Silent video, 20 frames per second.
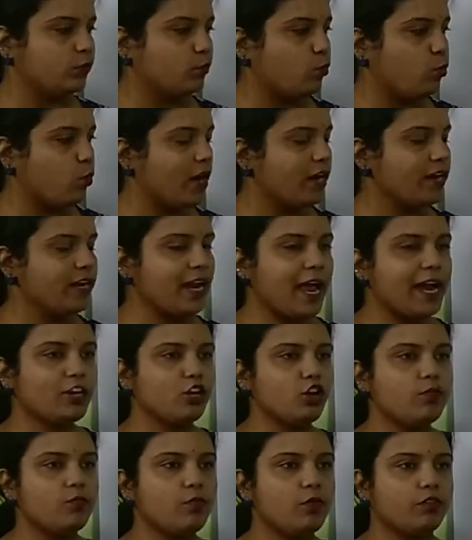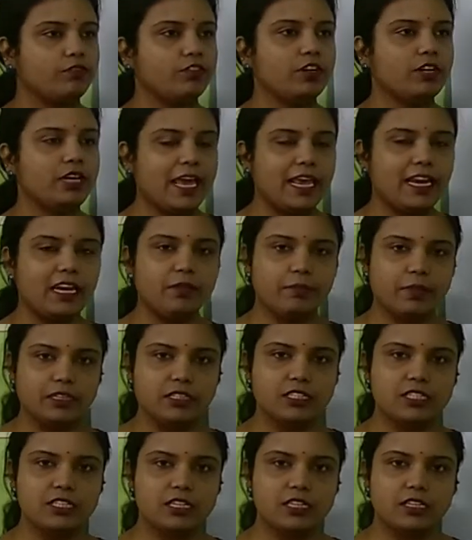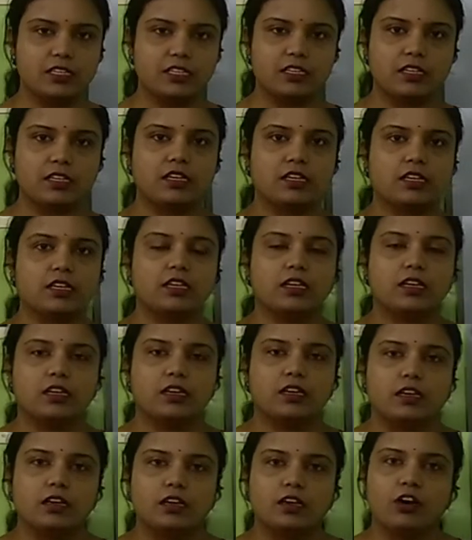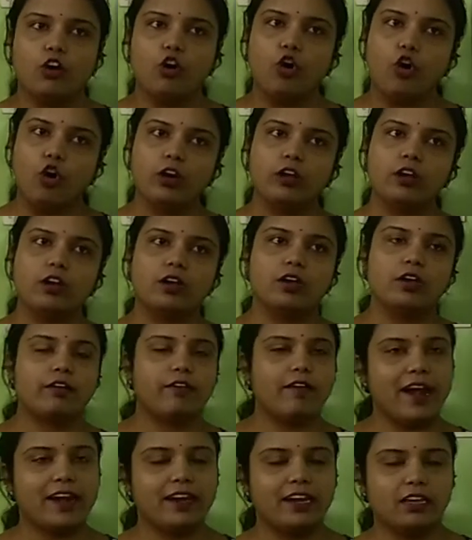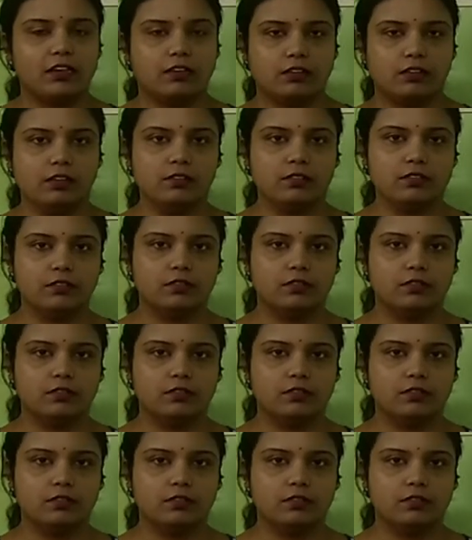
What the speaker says: one atom of the element or radical